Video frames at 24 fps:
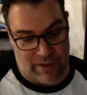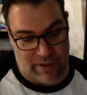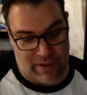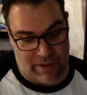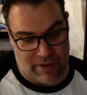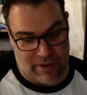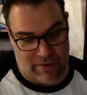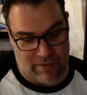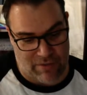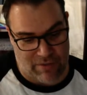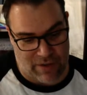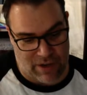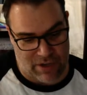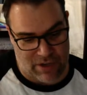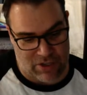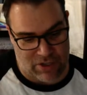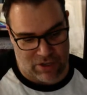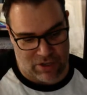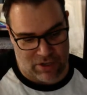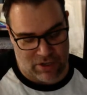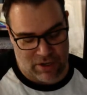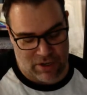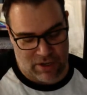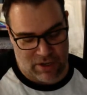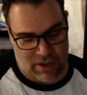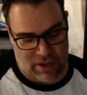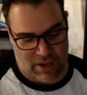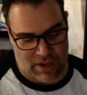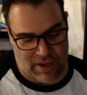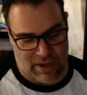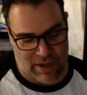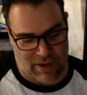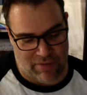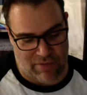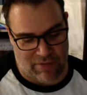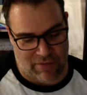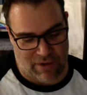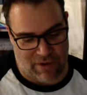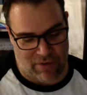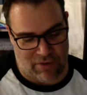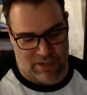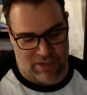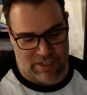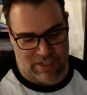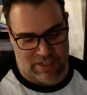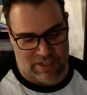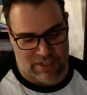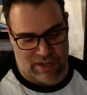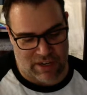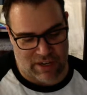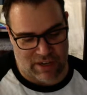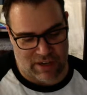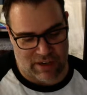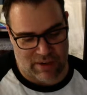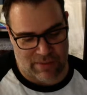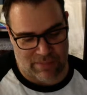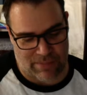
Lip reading: the infection and get very sick.